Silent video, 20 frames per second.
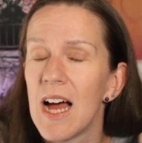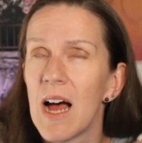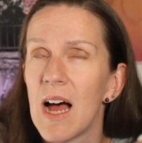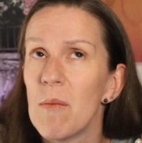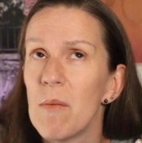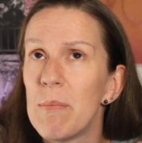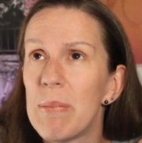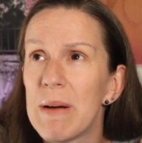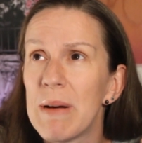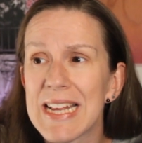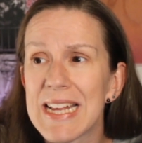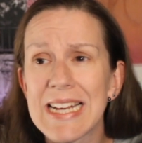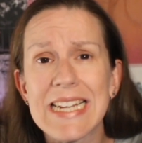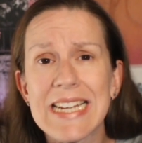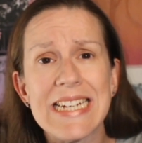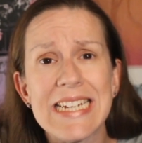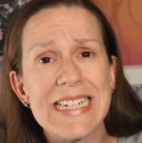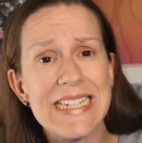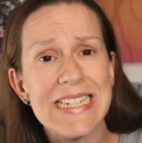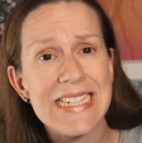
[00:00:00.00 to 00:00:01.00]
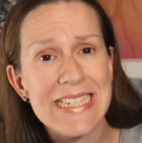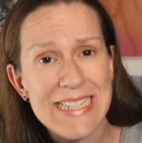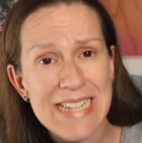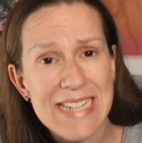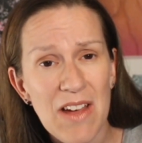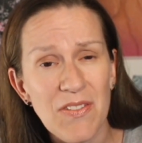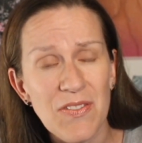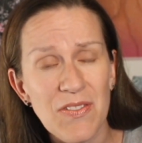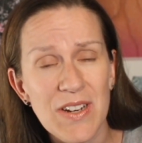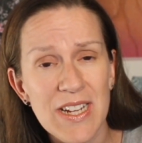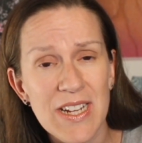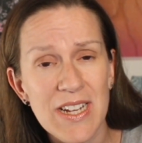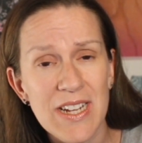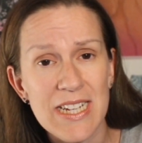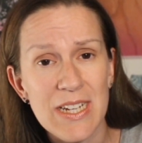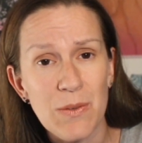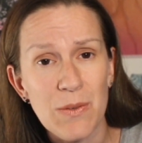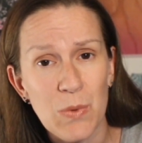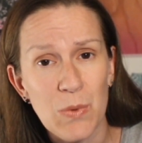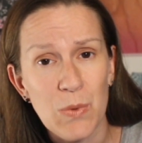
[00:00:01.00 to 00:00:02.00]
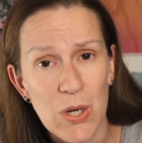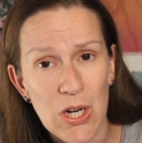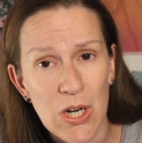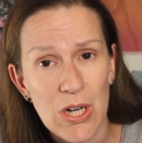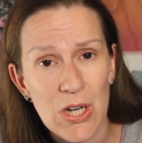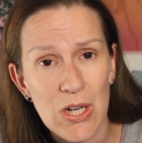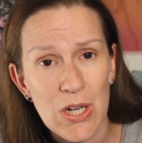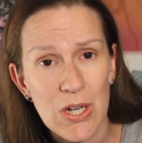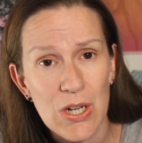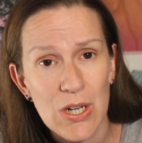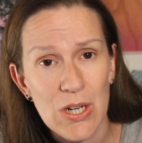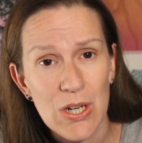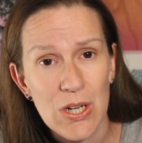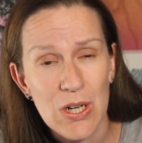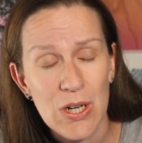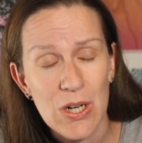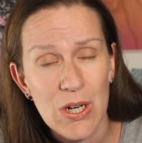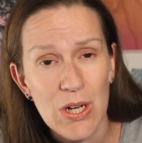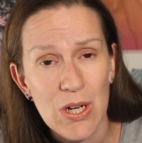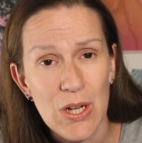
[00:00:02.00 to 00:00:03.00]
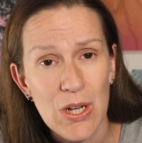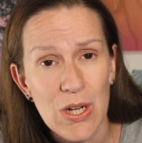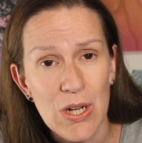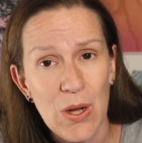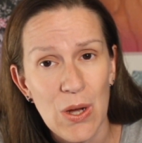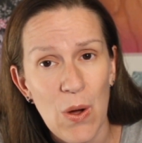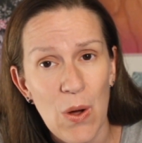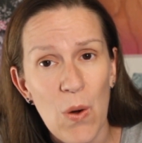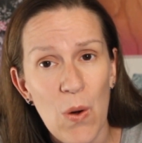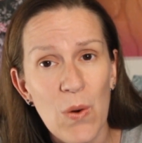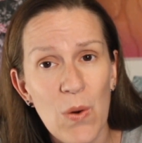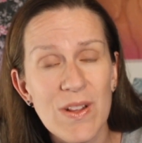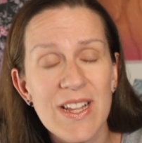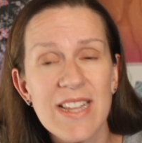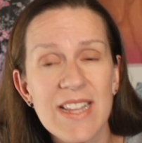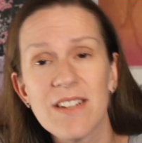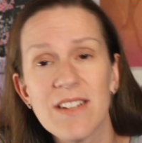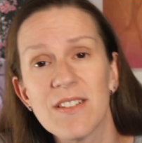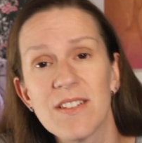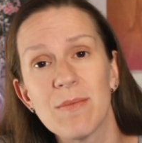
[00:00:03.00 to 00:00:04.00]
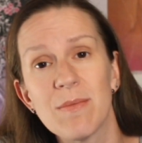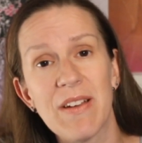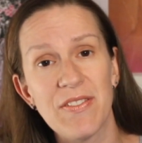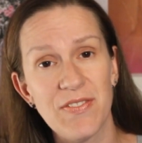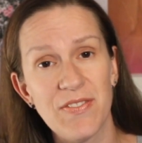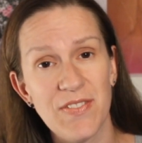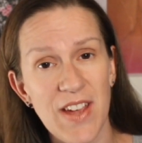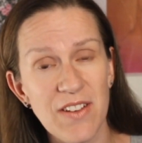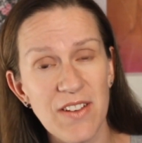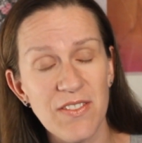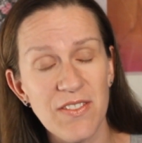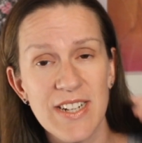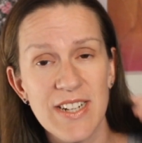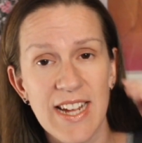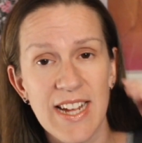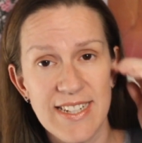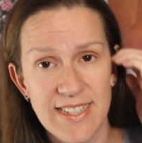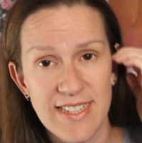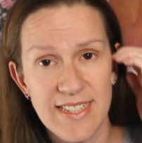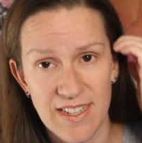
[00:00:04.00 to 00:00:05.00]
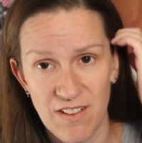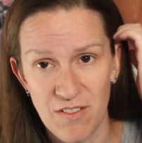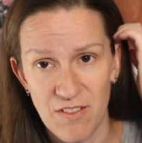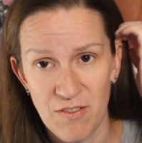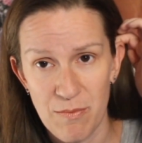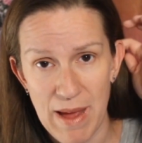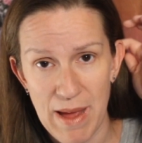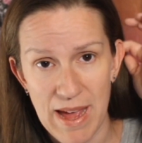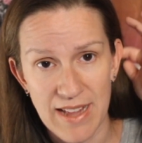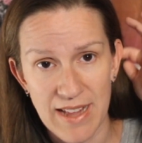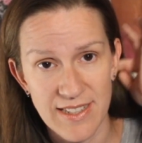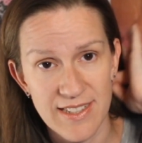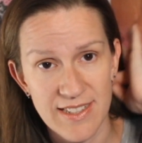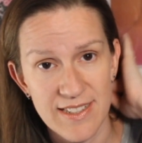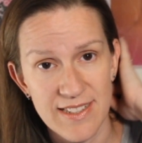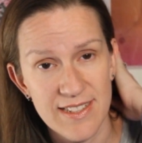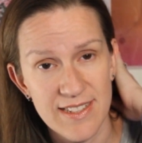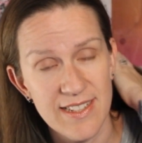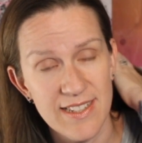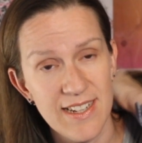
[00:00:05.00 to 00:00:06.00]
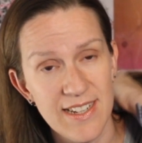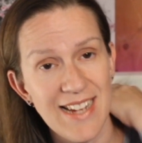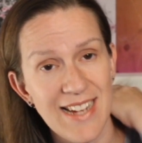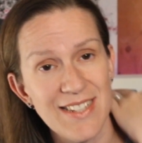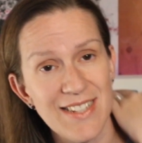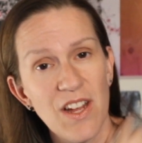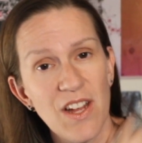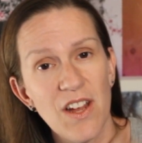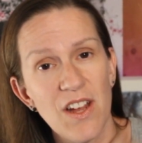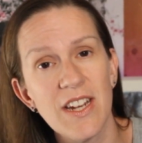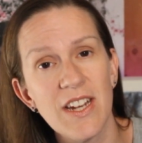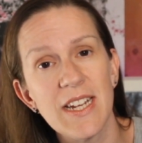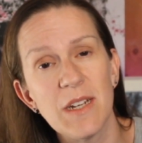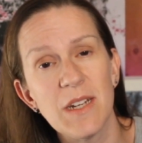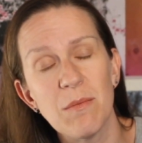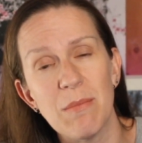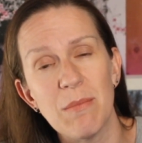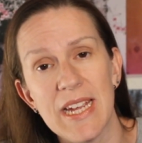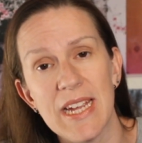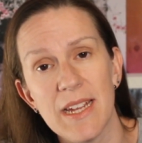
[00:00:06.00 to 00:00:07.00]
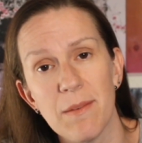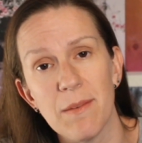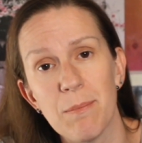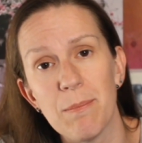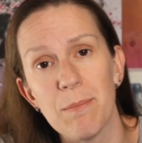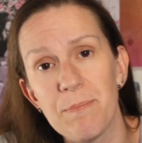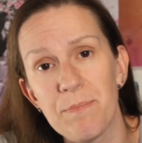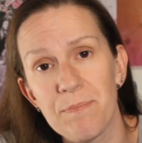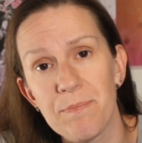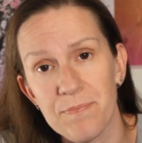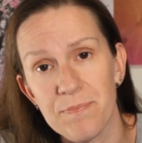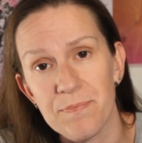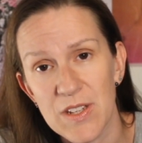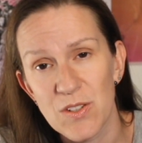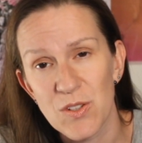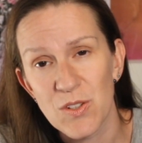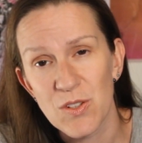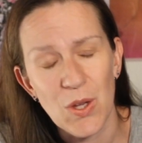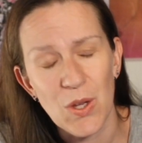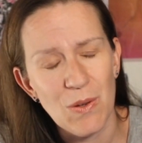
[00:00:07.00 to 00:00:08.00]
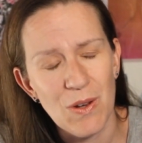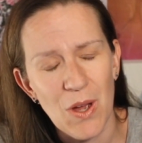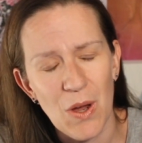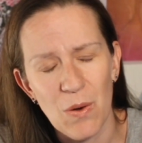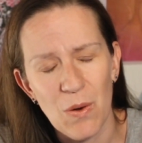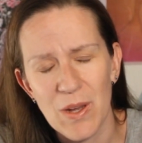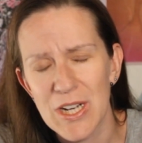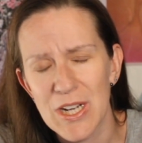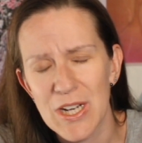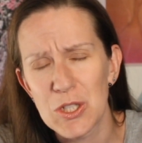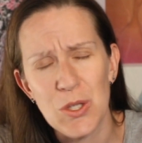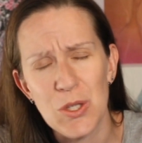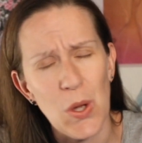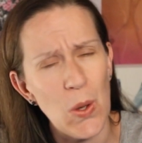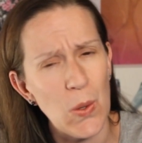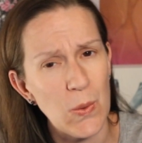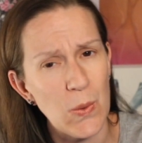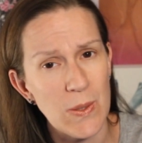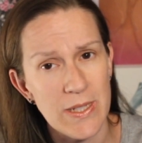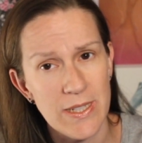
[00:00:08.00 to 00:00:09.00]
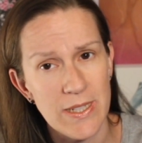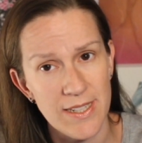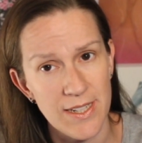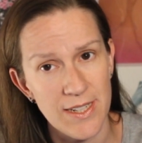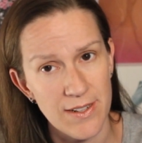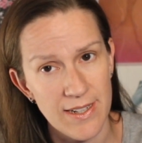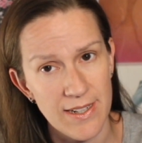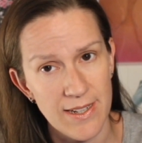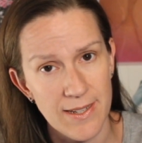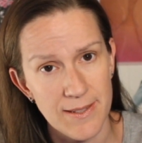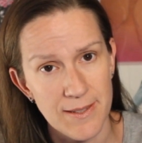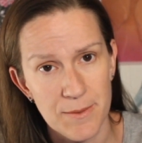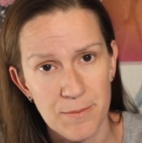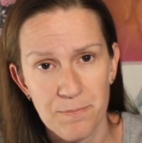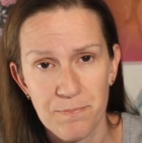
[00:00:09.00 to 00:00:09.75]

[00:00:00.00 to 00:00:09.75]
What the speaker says: but it is definitely work. Or then there's my favorite idea of balance. I saw it in a meme, so you know it is totally serious.